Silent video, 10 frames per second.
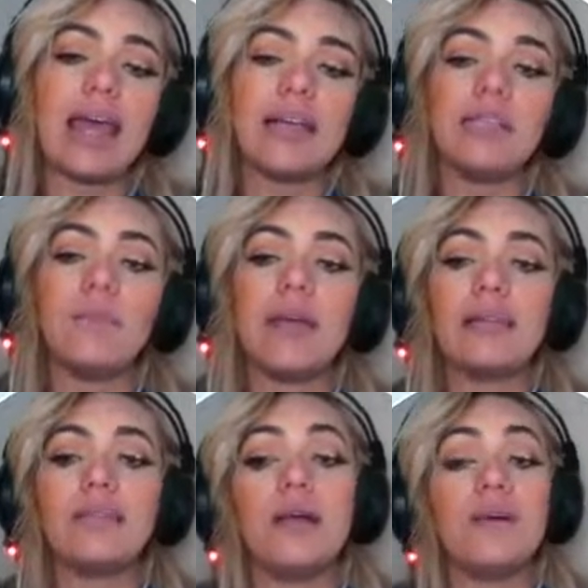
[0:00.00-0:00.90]

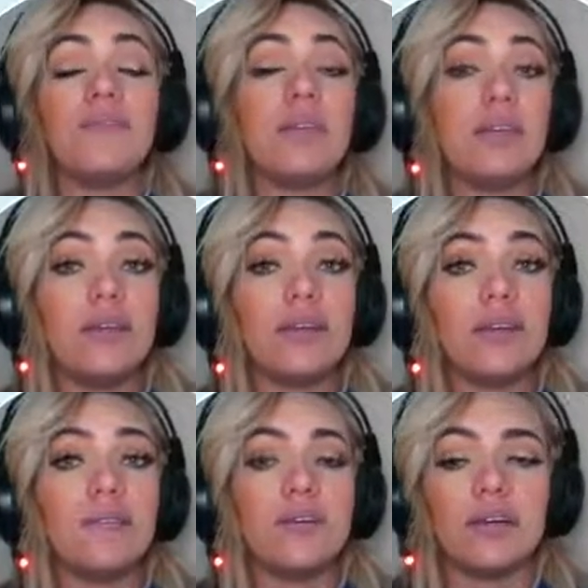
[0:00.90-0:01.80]
aspects of the
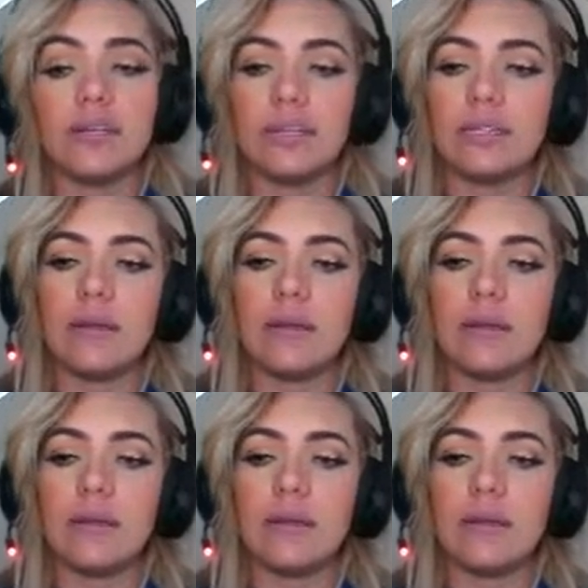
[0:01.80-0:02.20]
universe.